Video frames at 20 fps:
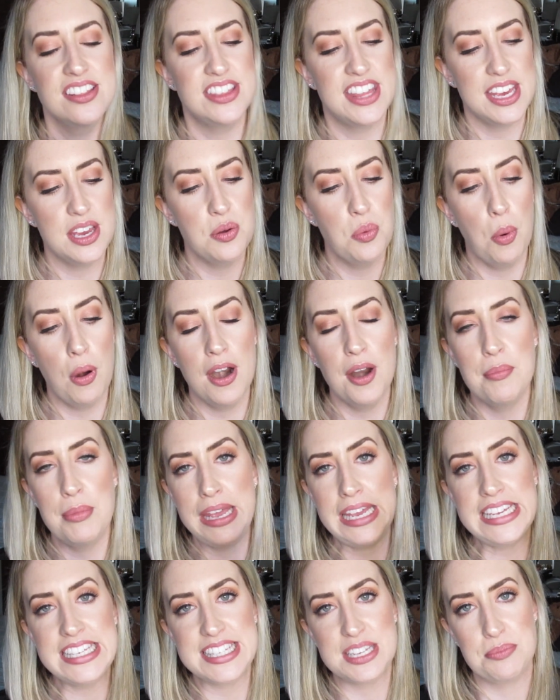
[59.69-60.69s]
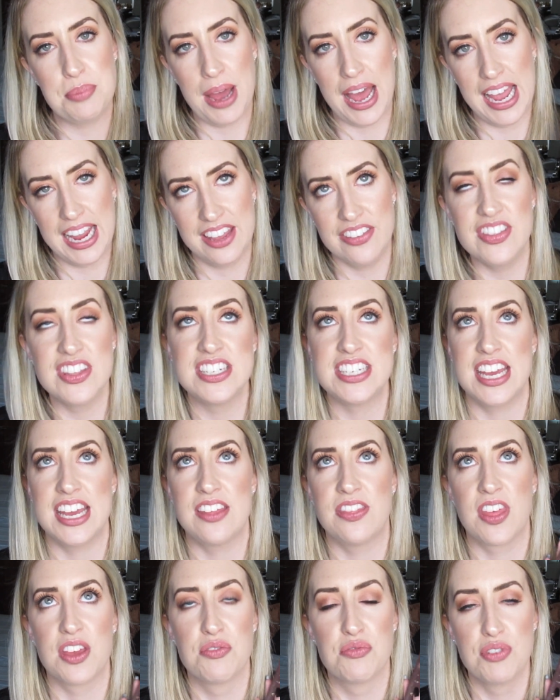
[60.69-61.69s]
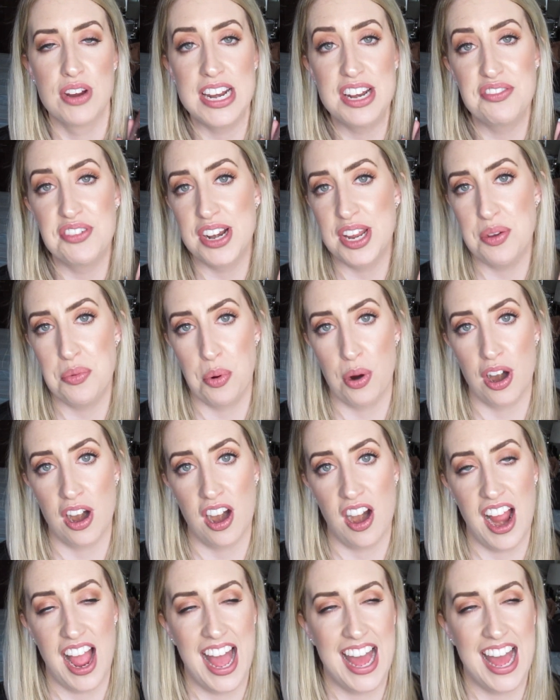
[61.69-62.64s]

They were amazing back in the day. They really, really were.